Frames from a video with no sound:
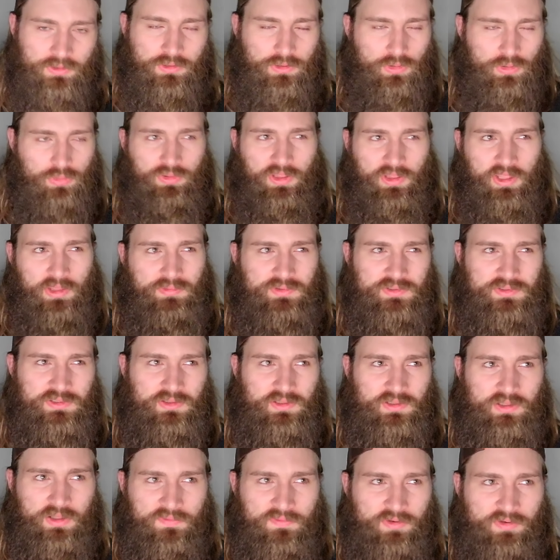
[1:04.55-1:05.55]
Don't think he was
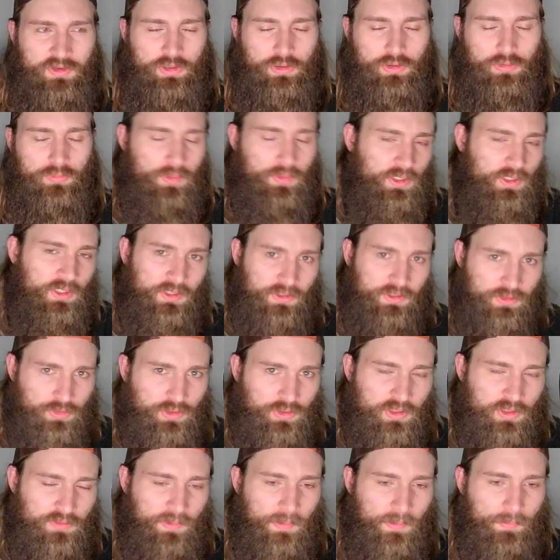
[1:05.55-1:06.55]
11-0, but you
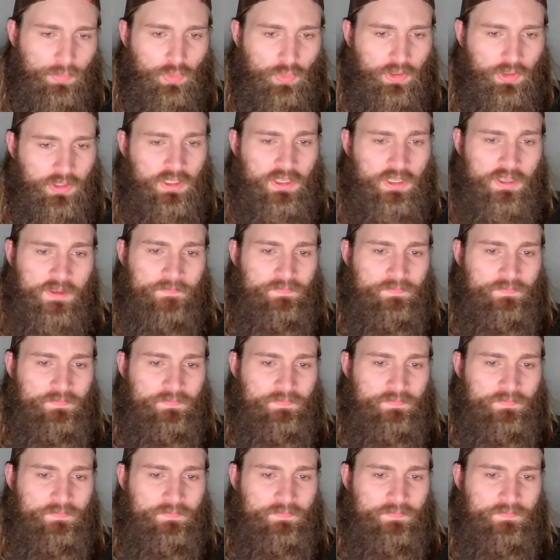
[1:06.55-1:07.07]
get my point.